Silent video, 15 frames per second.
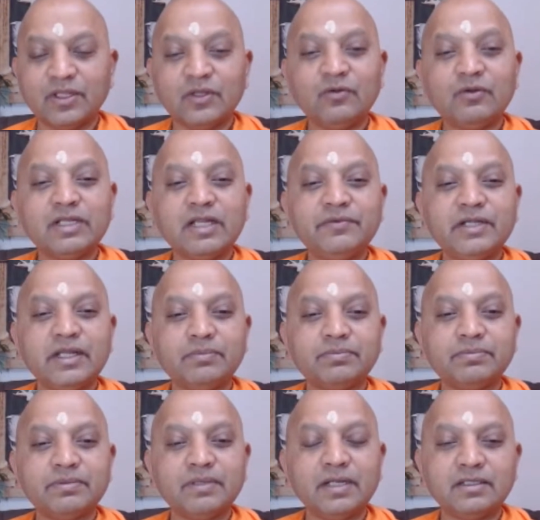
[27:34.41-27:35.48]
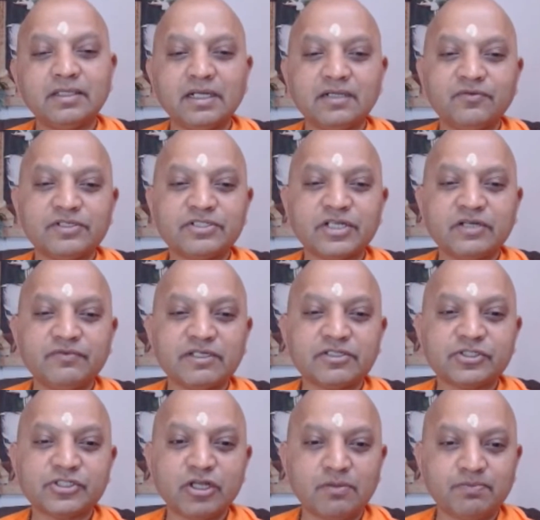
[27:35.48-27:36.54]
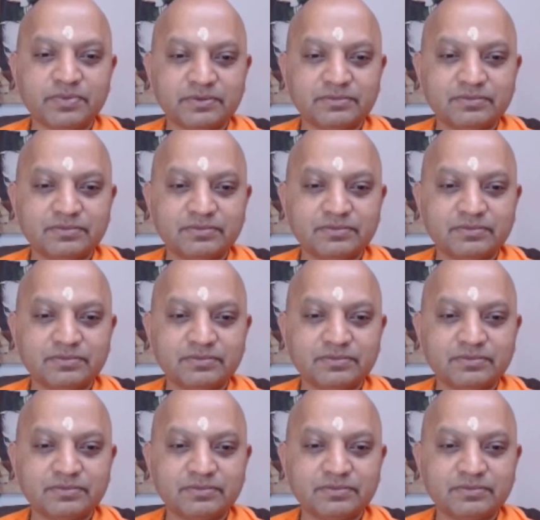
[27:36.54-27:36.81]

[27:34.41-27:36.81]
you will give it up, and that vision will stop.